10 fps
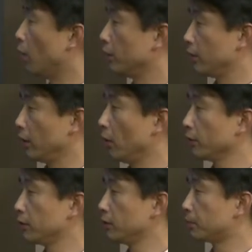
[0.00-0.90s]
the
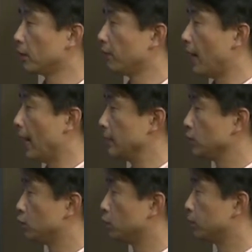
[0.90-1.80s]
author provides
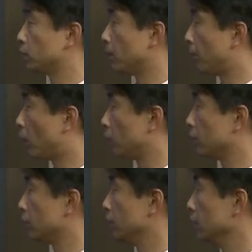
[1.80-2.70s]
to
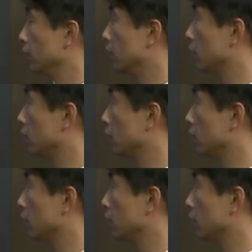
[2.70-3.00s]
support her